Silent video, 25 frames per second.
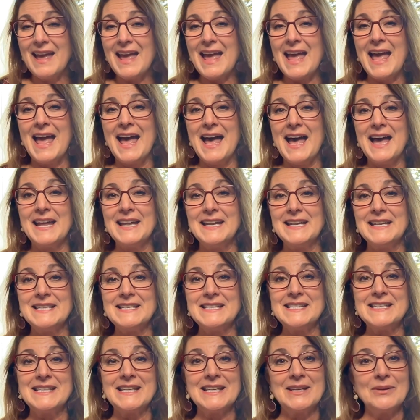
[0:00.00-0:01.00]

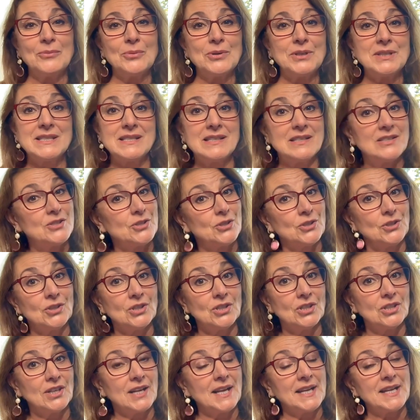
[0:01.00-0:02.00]
And it would
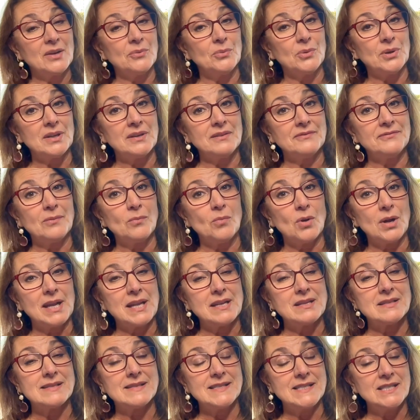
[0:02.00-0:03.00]
deter anyone from wanting
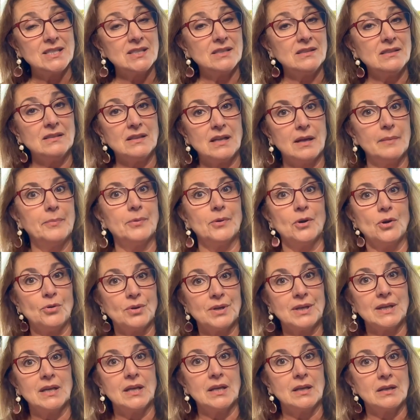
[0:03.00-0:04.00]
to steal a
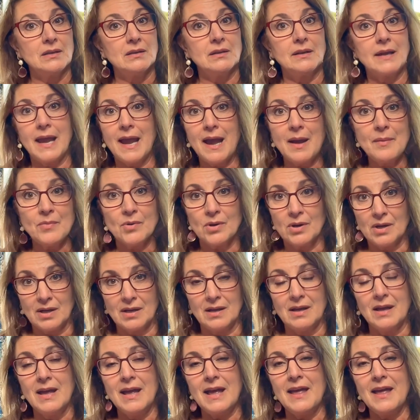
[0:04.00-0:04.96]
broken camera.